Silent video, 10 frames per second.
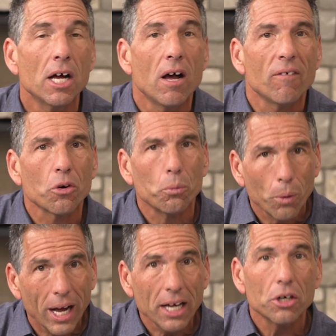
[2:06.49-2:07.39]
for
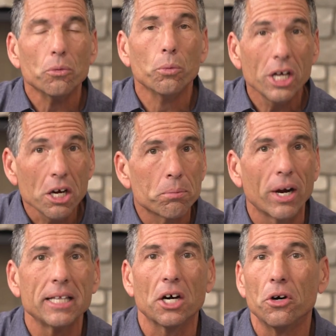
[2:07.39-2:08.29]
what we are
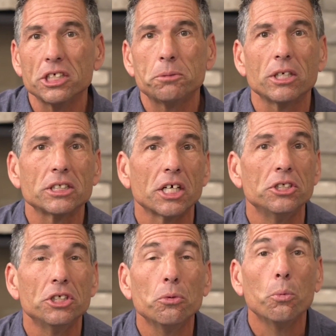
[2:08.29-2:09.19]
praying the Holy Spirit is going
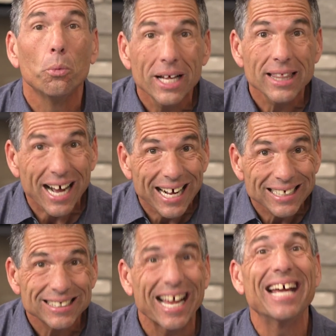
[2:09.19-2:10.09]
to do with
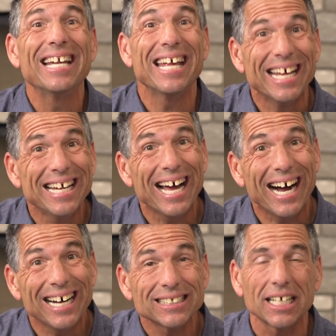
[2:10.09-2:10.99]
us and in
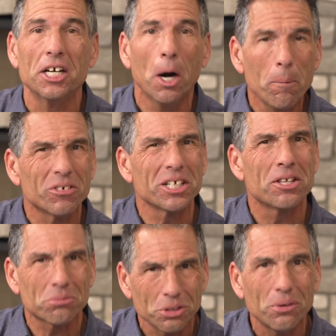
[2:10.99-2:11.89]
us and hopefully
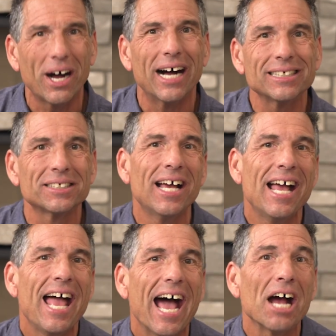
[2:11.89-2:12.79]
through us
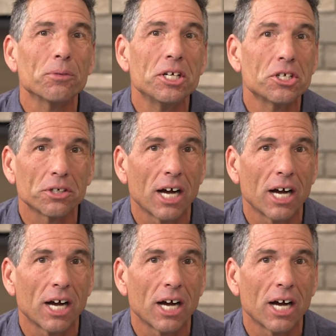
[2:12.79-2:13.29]
at regional